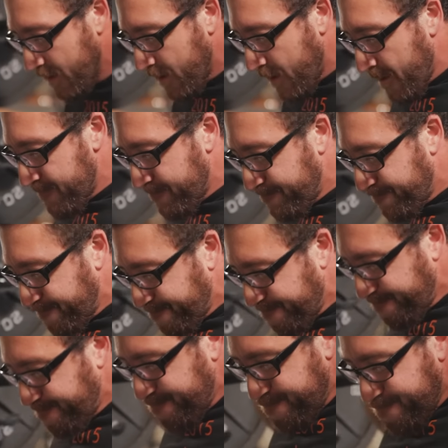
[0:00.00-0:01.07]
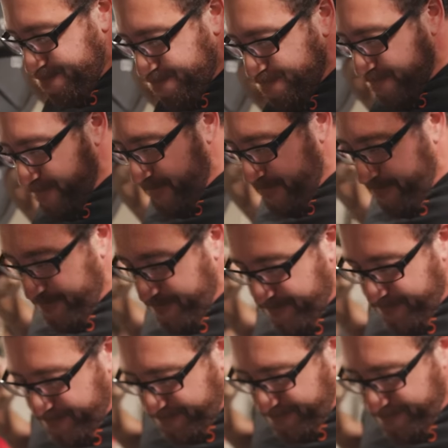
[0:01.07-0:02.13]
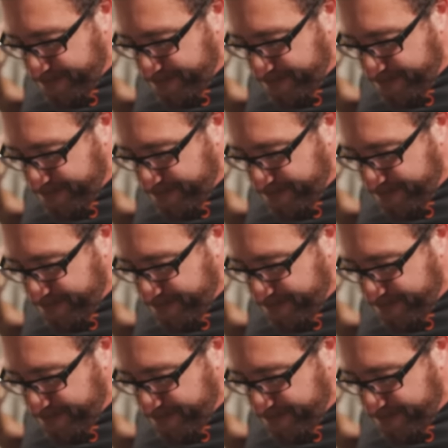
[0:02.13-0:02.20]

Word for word: You're not going to be able to have as frequent